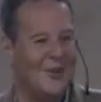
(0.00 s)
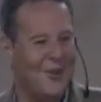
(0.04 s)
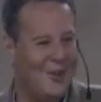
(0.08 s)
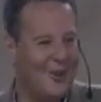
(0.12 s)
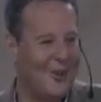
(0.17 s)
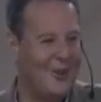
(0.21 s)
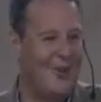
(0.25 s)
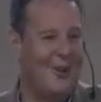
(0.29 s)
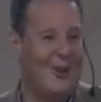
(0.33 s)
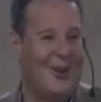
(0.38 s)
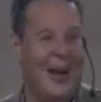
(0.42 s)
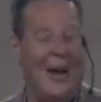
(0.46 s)
and
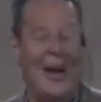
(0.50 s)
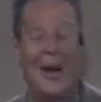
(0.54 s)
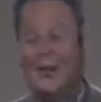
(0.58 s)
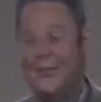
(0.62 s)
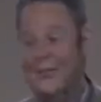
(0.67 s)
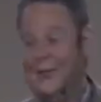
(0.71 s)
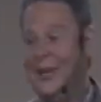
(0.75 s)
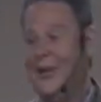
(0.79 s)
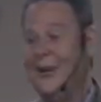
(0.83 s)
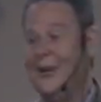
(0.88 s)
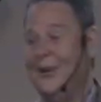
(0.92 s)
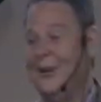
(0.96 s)
so they were going
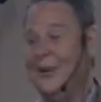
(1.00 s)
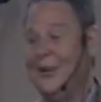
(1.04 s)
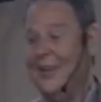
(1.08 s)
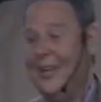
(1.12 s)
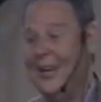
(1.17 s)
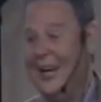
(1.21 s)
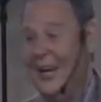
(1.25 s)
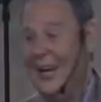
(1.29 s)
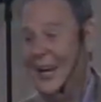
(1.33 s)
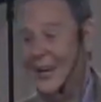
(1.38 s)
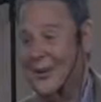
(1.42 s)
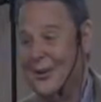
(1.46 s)
to have
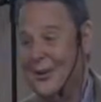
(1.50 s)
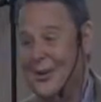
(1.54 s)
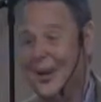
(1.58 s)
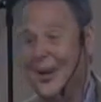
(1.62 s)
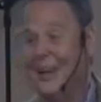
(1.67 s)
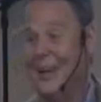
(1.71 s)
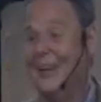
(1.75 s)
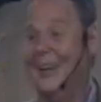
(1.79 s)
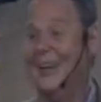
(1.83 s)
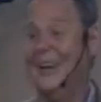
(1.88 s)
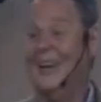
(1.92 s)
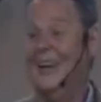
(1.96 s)
dinner
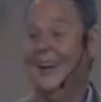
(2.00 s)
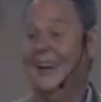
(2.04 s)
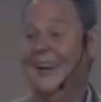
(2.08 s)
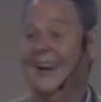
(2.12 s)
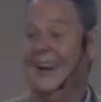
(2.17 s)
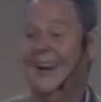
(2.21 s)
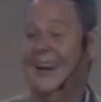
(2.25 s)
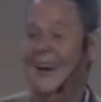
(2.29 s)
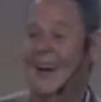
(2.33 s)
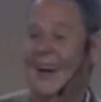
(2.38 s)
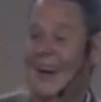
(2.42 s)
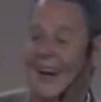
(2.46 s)
together,
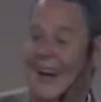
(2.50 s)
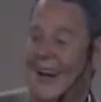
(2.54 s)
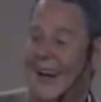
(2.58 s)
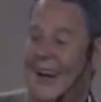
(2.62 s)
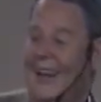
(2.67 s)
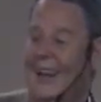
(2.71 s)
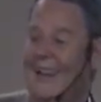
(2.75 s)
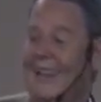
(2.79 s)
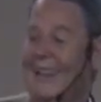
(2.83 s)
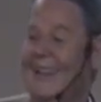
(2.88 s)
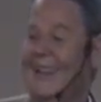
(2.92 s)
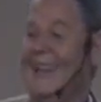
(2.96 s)

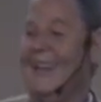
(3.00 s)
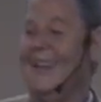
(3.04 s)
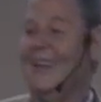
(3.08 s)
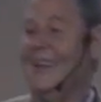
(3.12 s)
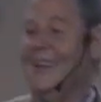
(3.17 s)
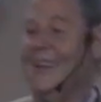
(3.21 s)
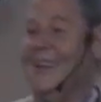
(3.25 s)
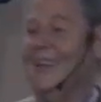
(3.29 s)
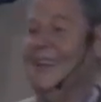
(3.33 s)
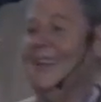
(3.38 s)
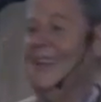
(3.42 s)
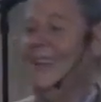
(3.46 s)
and and
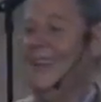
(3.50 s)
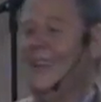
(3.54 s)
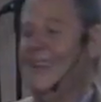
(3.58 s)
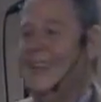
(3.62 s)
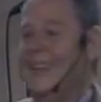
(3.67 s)
uh,